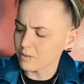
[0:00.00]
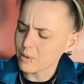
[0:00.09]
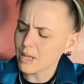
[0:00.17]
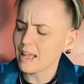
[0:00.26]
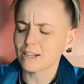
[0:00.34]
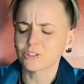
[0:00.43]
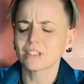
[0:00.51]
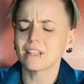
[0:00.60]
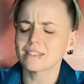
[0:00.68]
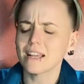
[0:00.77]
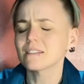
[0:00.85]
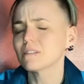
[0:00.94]
Well, actually,
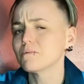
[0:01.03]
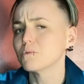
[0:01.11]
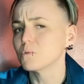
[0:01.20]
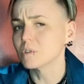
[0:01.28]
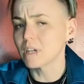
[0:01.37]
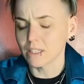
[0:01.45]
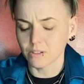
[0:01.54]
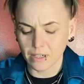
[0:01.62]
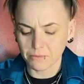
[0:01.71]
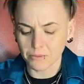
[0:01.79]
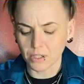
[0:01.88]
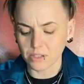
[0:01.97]
let's add some food coloring
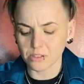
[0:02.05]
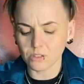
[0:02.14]
first.